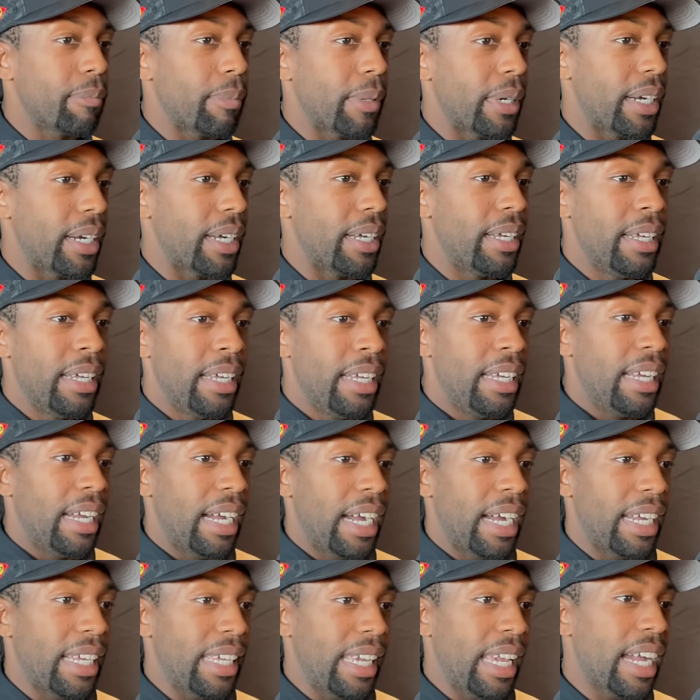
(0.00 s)
But
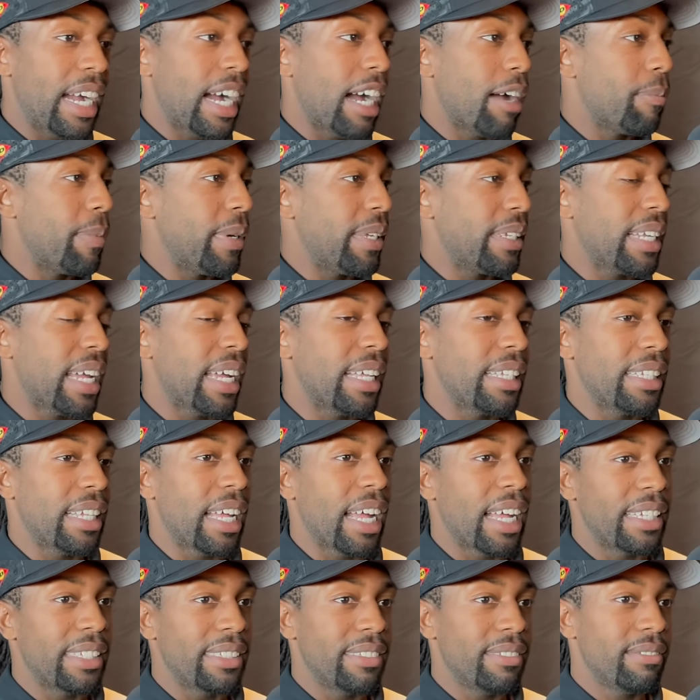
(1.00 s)
yeah, I've been
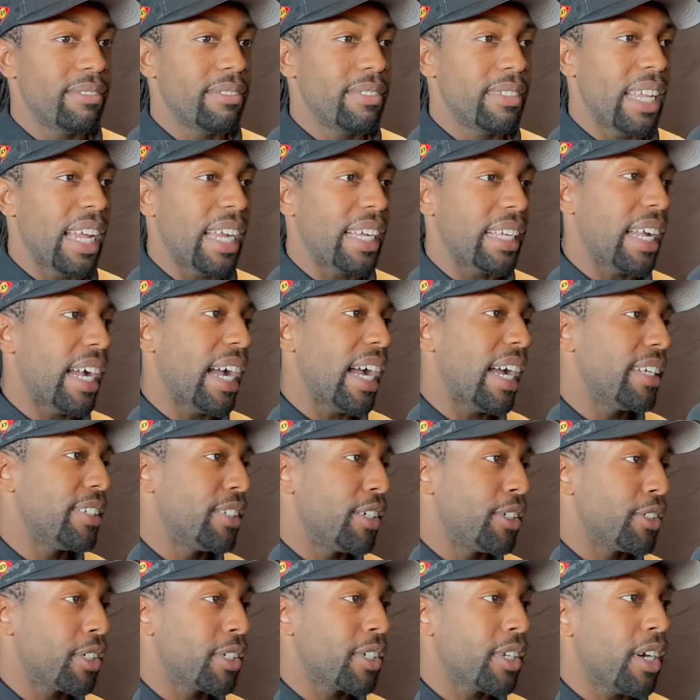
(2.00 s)
that guy, an
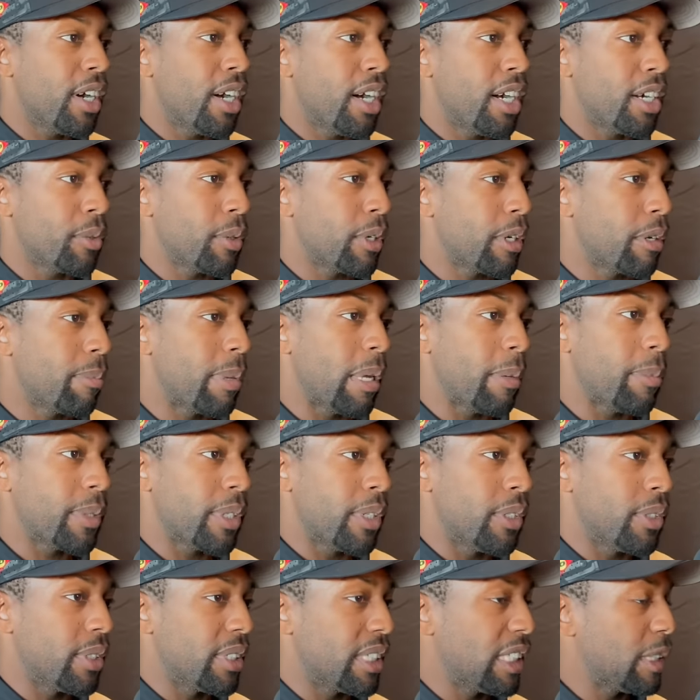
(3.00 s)
underdog, where people
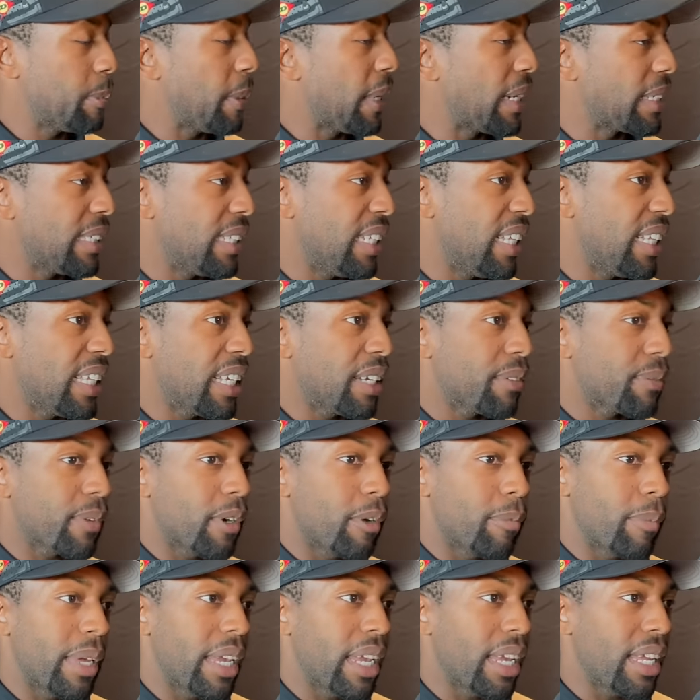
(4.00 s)
don't expect anything
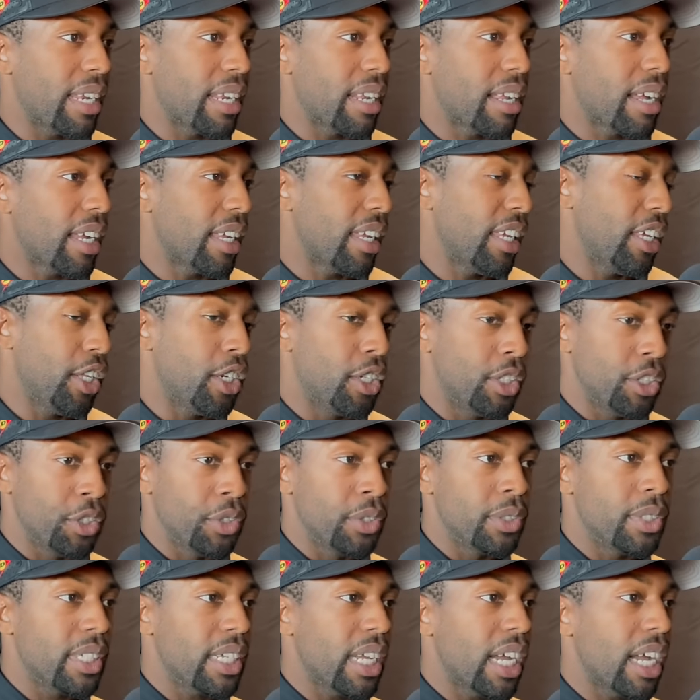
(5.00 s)
from me. And you know,
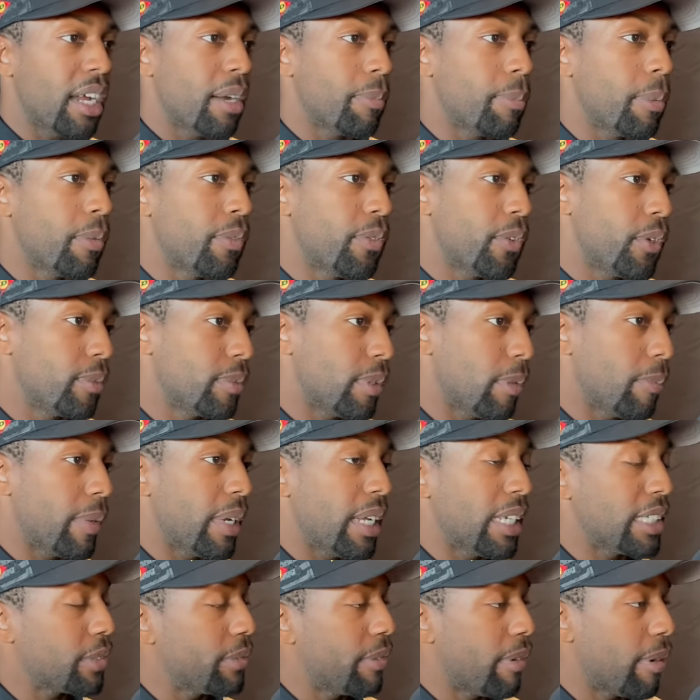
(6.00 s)
usually I perform the
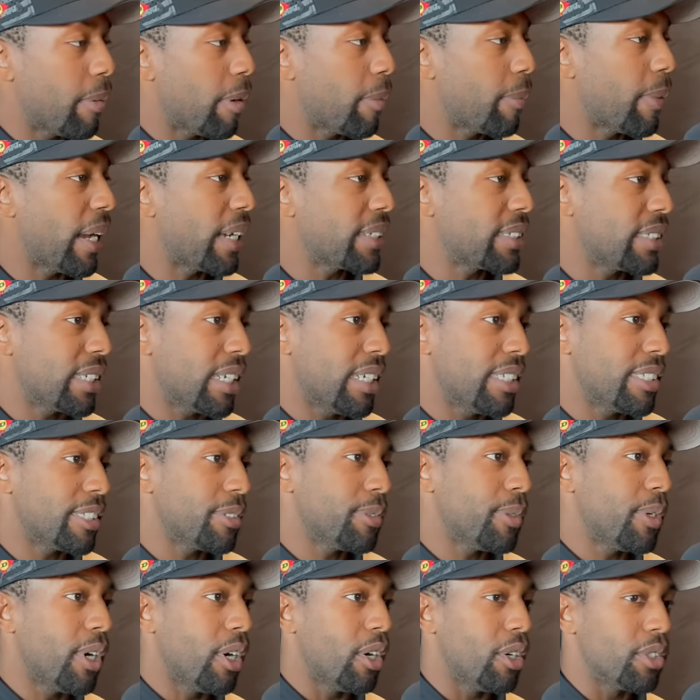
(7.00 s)
best when my back's against the
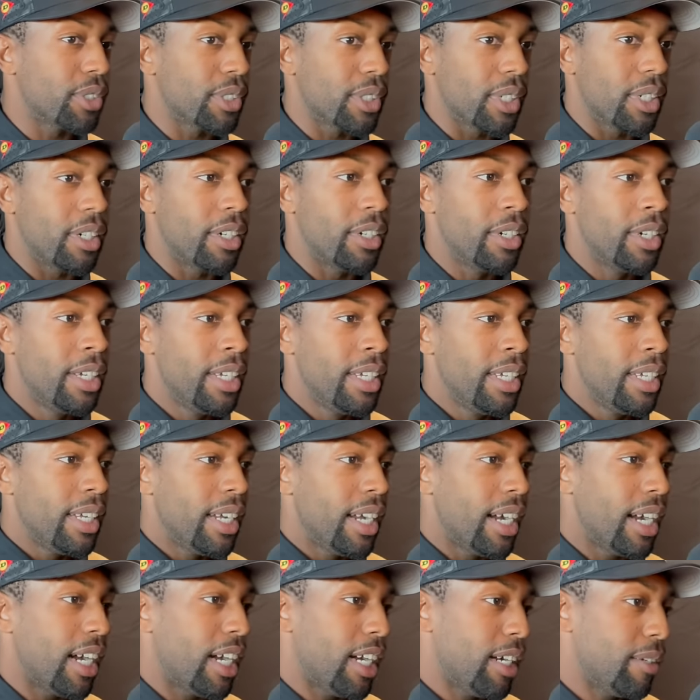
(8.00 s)
wall. So
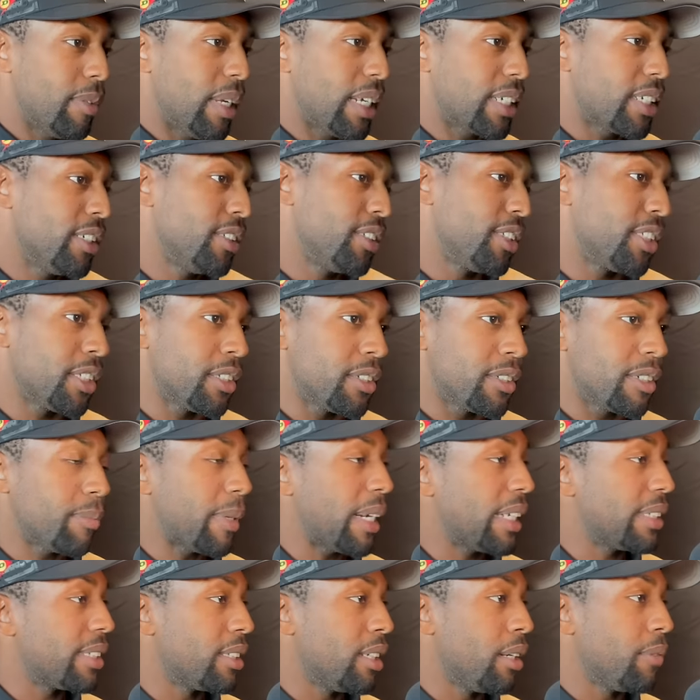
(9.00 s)
I consider
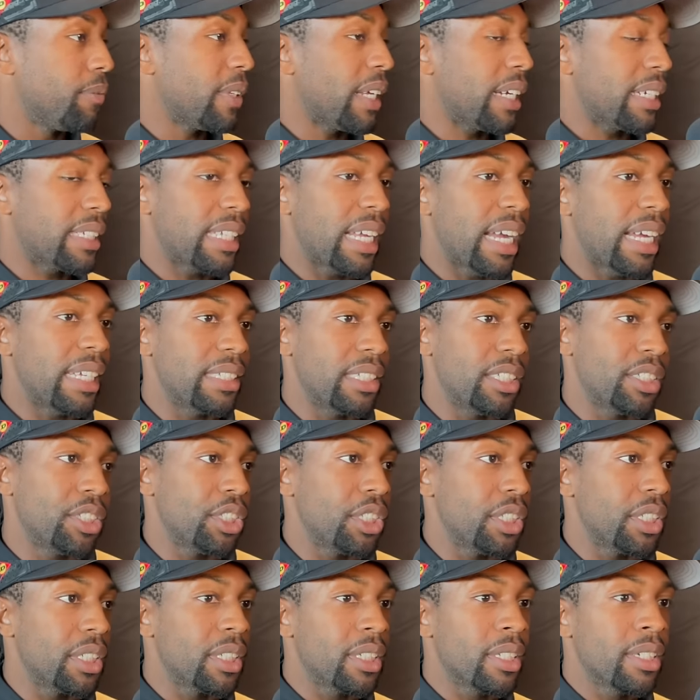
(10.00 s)
myself like that this
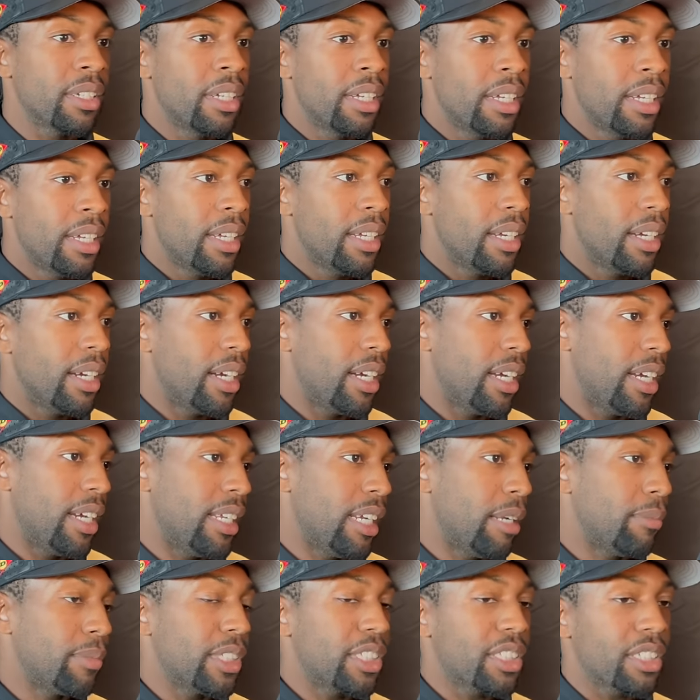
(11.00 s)
year,
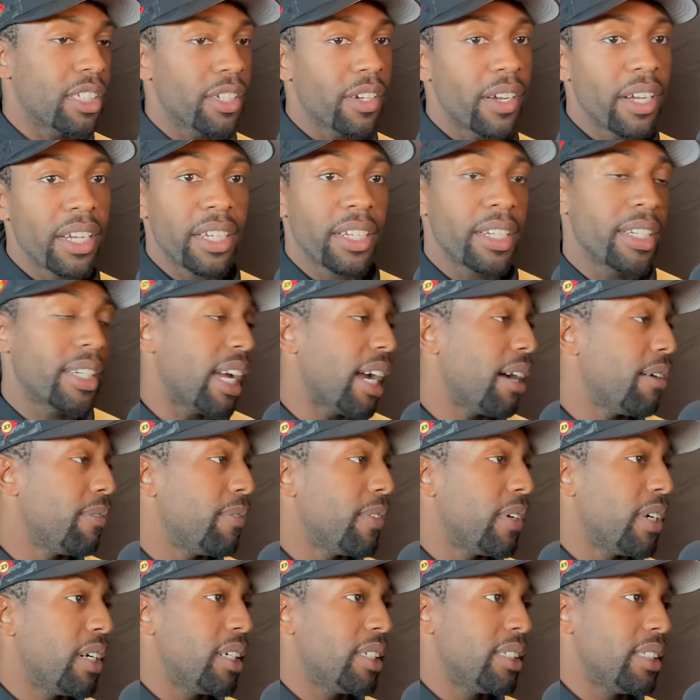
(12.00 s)
and I'm just gonna go out here and have
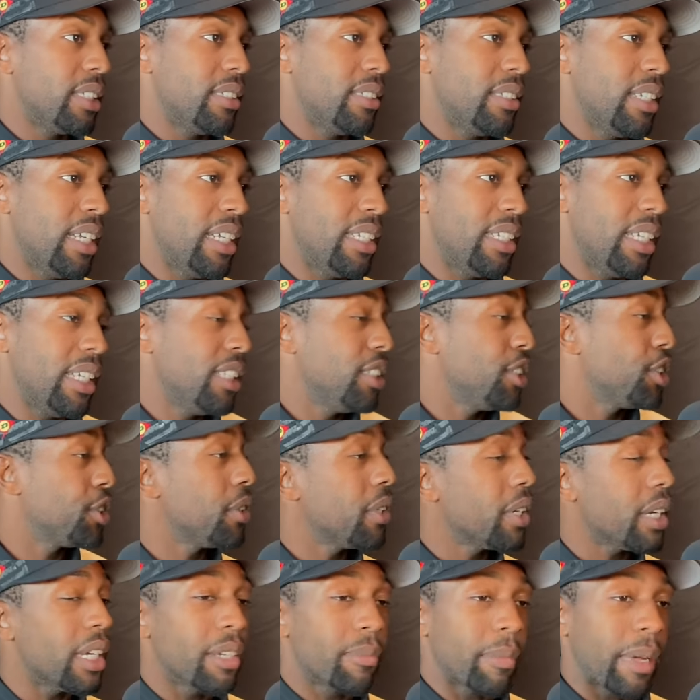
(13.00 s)
fun and
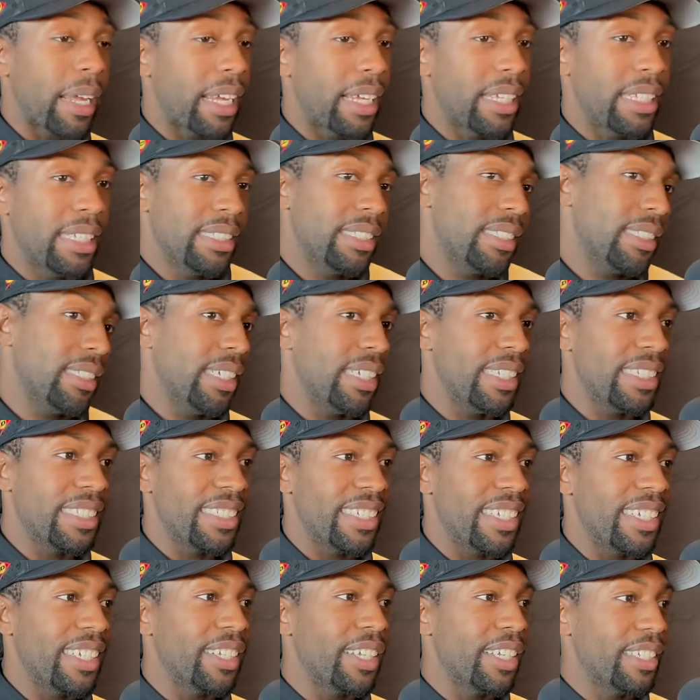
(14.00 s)
enjoy it, man. It's
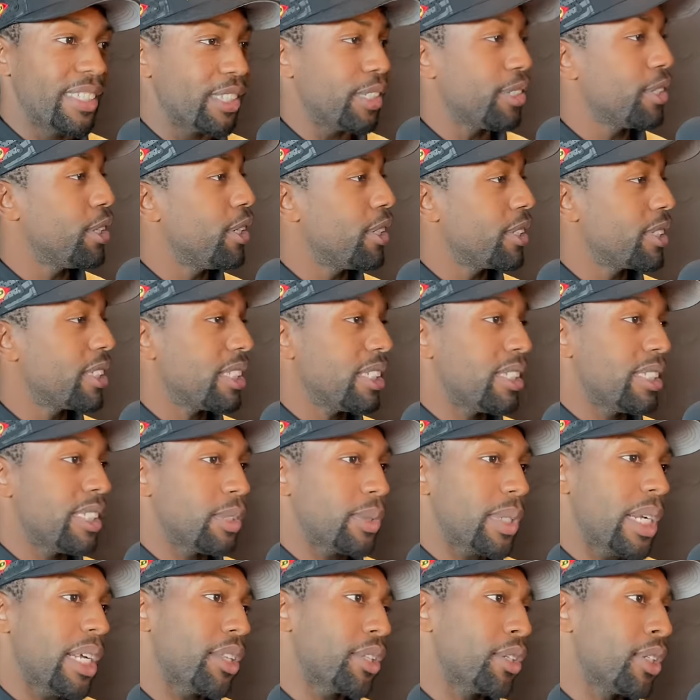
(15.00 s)
a long series.
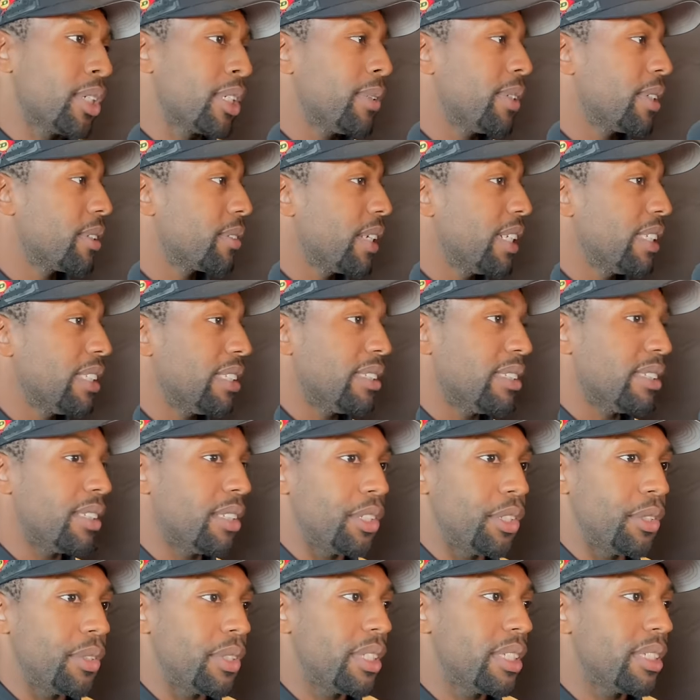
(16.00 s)
We got 31 races to
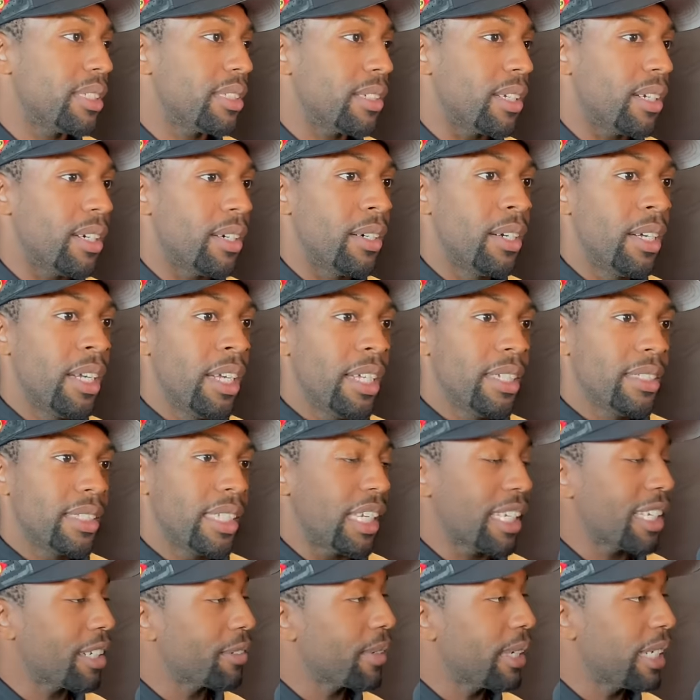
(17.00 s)
do this, so
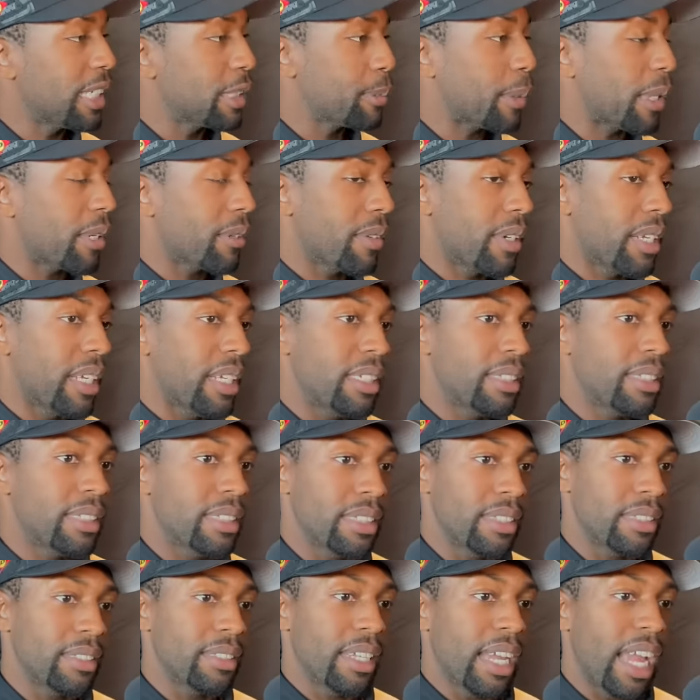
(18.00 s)
take it race by race
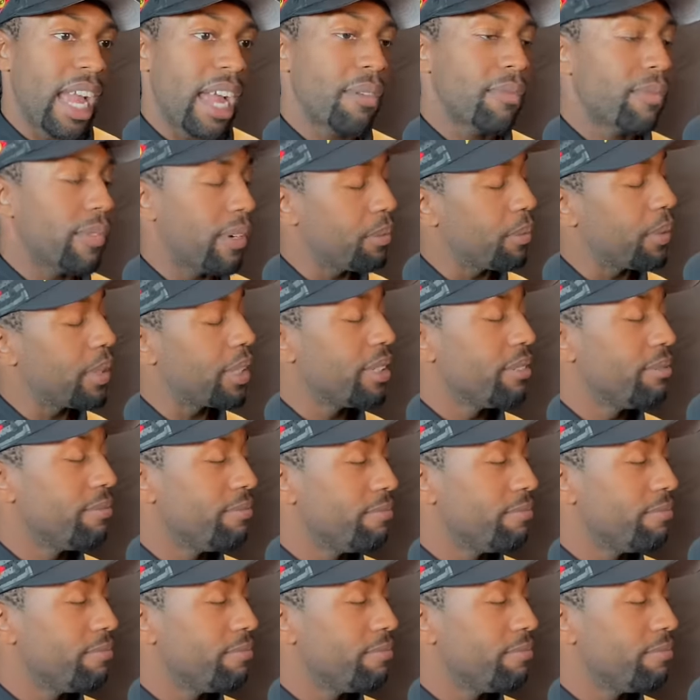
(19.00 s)
and have fun with it.